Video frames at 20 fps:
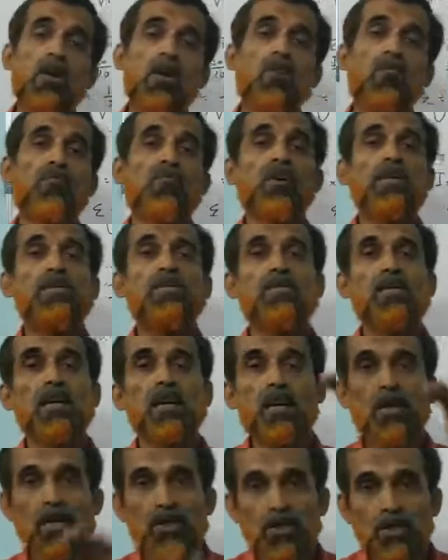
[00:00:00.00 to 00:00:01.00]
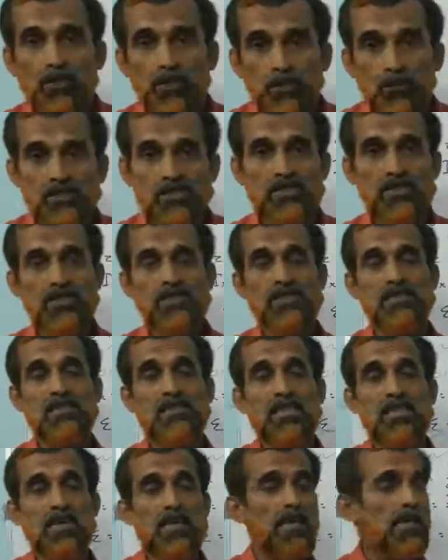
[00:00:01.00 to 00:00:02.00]
which reduces
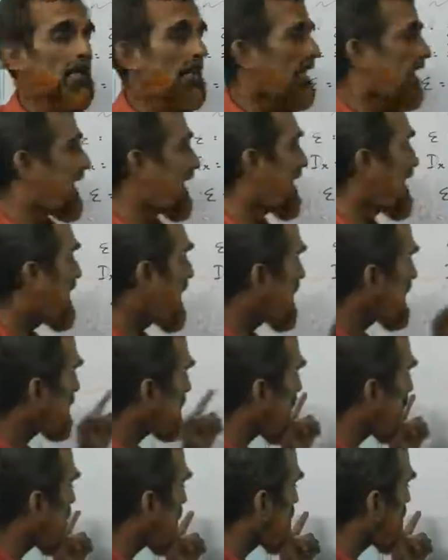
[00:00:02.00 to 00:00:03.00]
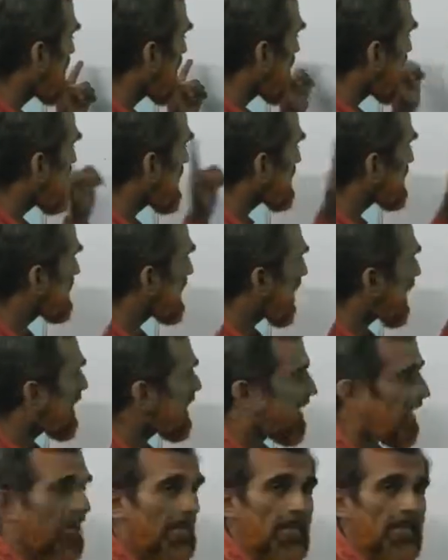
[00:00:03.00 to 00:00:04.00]
the intensity of the incident
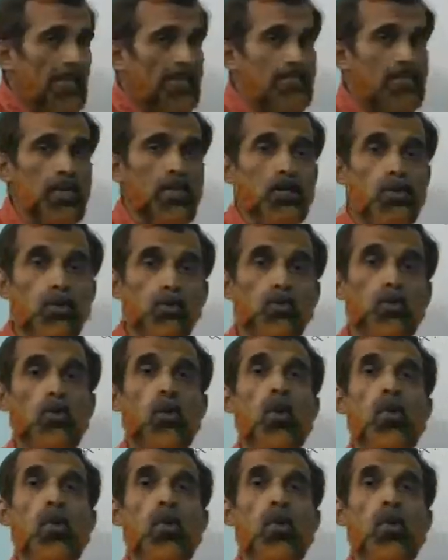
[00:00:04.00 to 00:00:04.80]
radiation to